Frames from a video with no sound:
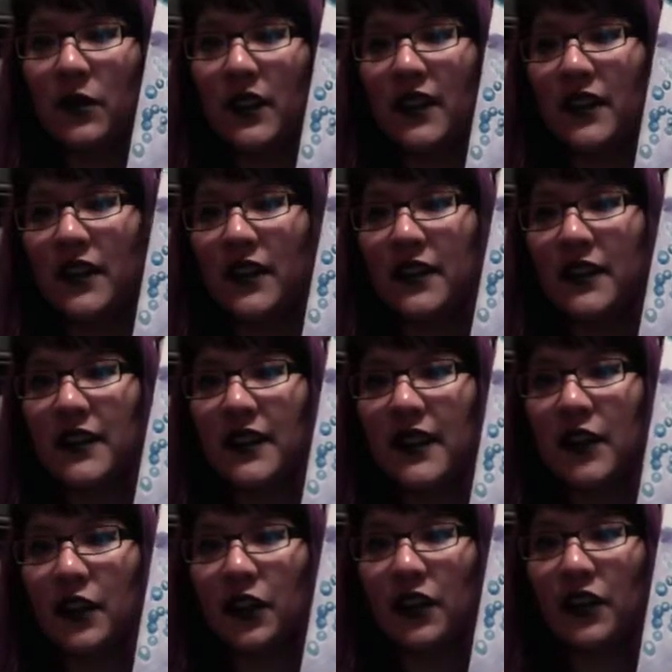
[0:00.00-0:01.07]
because
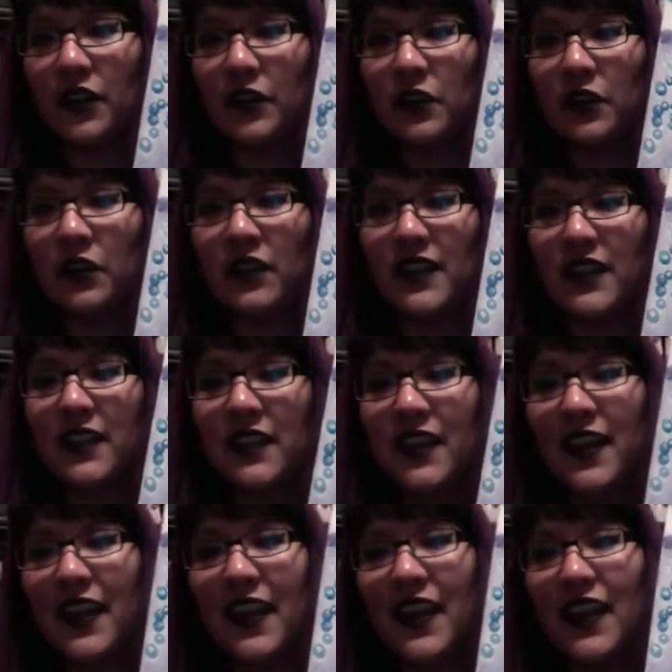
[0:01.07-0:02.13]
the article did
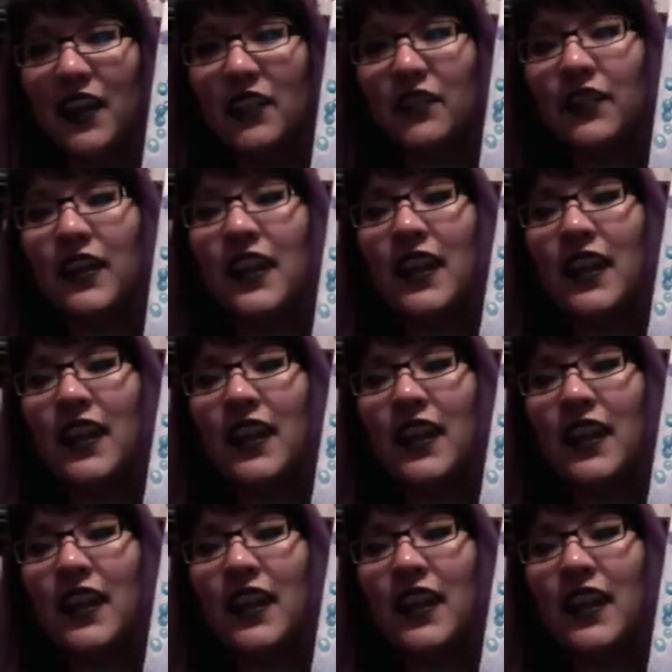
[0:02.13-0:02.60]
not have